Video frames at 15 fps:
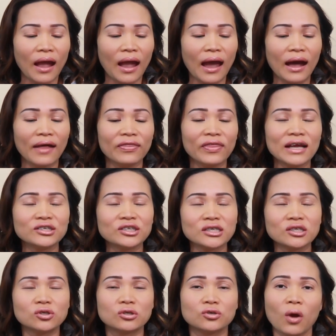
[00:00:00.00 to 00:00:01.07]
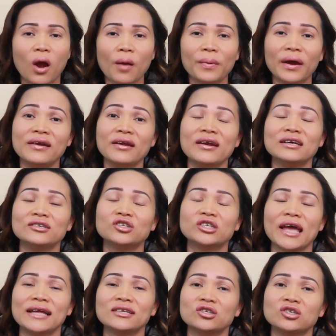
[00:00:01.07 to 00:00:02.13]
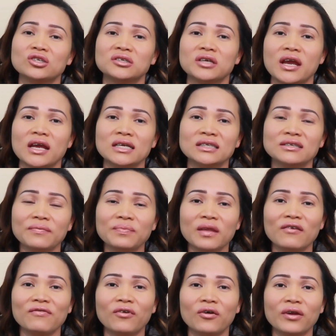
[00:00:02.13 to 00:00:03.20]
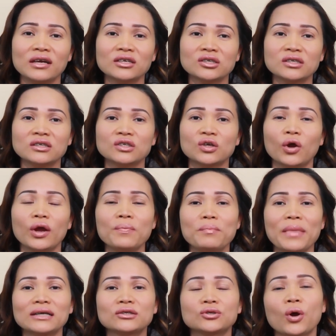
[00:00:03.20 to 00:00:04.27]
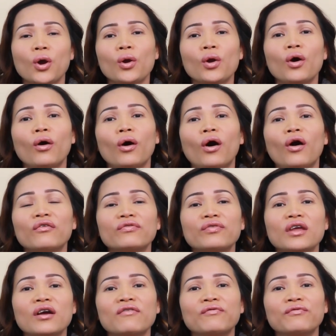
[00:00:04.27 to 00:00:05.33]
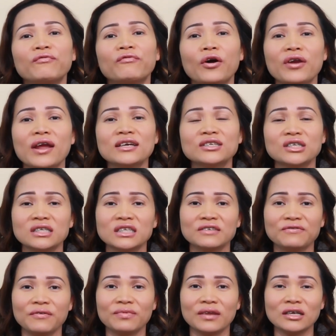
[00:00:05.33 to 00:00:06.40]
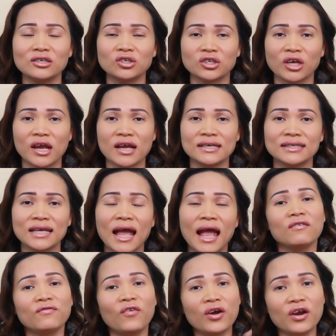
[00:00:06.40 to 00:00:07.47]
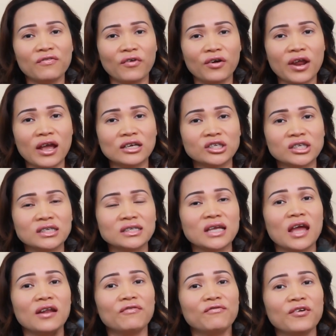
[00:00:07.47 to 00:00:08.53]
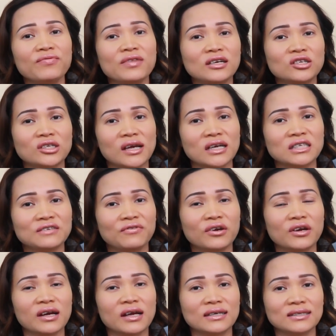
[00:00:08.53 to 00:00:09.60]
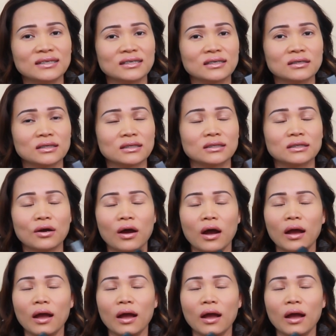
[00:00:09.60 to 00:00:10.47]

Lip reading: and they just drop another 10 shades of their foundation, so it makes total of their foundation is 50 shades for the foundations and 50 shades for the concealer. So